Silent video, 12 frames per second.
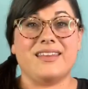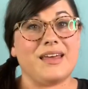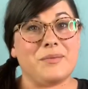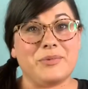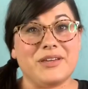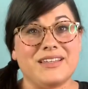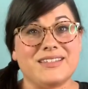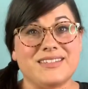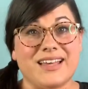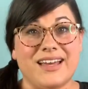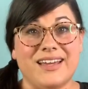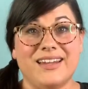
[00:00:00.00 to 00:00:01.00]
That being
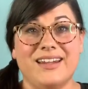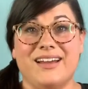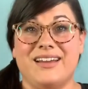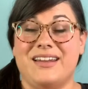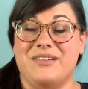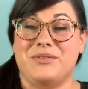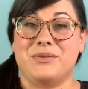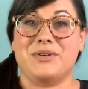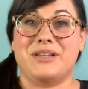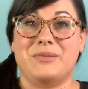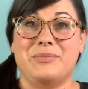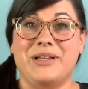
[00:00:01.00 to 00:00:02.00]
said, I never
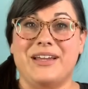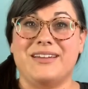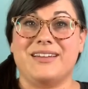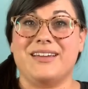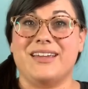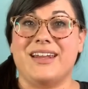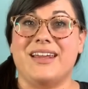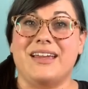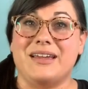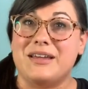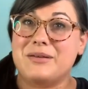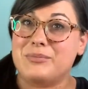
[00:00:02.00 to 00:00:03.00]
really planned on
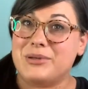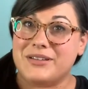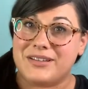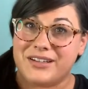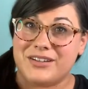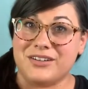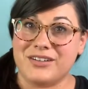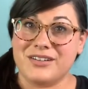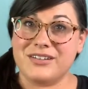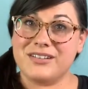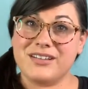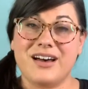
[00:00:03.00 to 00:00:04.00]
getting
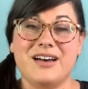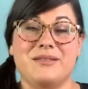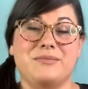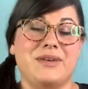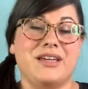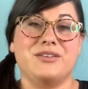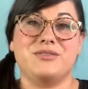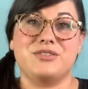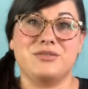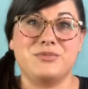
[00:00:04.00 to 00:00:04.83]
political on my YouTube